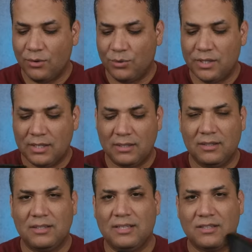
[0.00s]
within
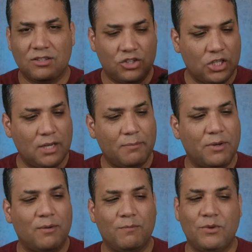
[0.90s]
this cheap
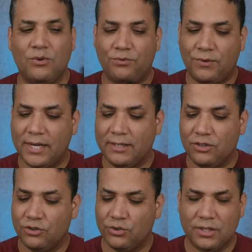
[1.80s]

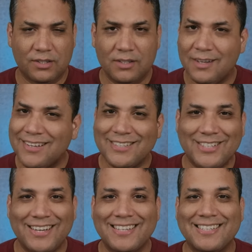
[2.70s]
viewfinder. So it's not
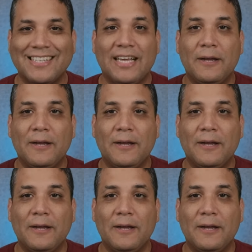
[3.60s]
just